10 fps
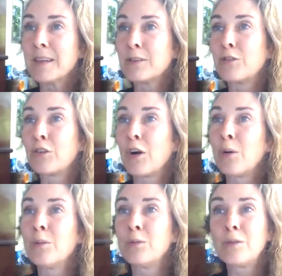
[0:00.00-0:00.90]

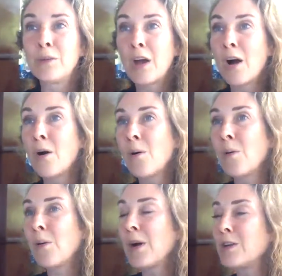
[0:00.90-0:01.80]
So
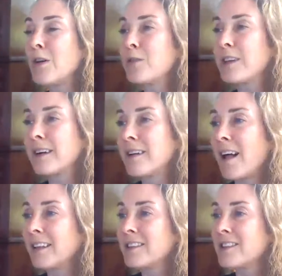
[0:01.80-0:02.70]
no
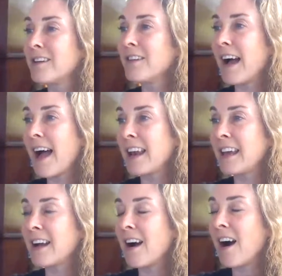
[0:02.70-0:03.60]
technology of
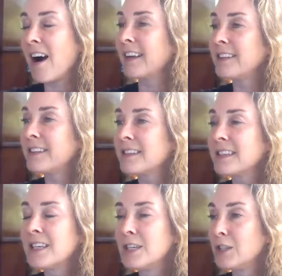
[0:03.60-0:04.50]
any
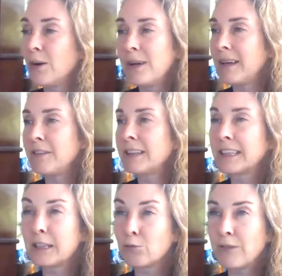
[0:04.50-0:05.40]
kind. No
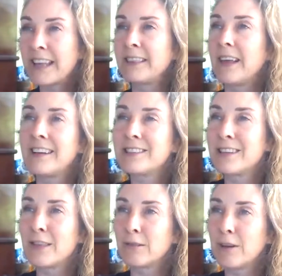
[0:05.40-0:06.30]
even little red
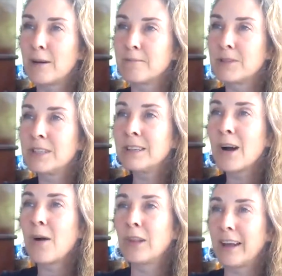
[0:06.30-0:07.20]
lights in the room.
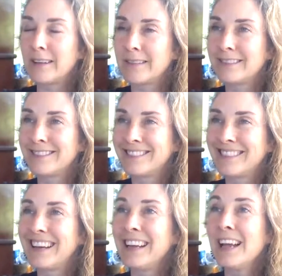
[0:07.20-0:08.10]
Zero light.
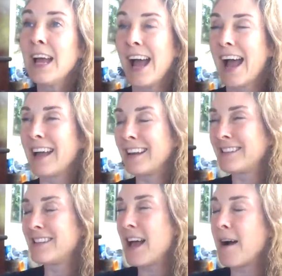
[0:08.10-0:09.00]
Okay? I had
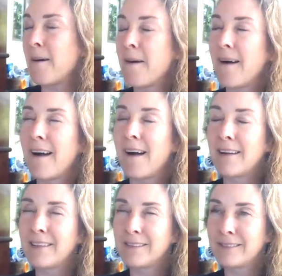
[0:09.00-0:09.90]

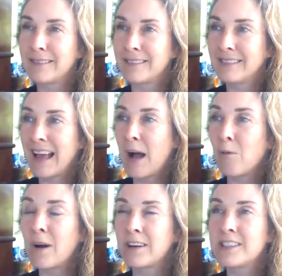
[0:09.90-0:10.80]
a hot
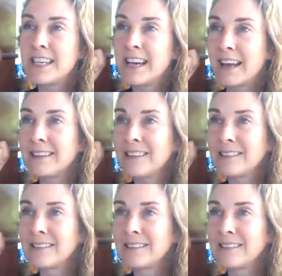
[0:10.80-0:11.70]
water tea kettle,
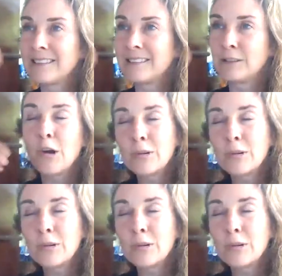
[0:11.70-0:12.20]
no